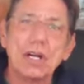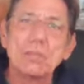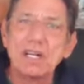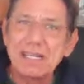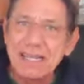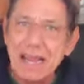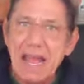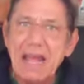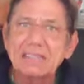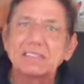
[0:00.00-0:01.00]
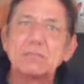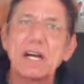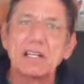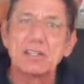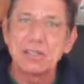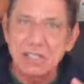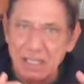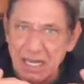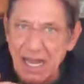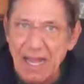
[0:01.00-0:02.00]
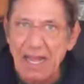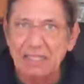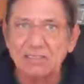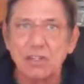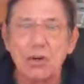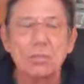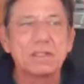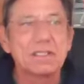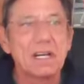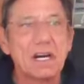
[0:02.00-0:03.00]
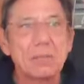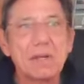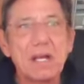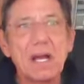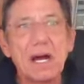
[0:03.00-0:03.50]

But he has mellowed and he has opened up.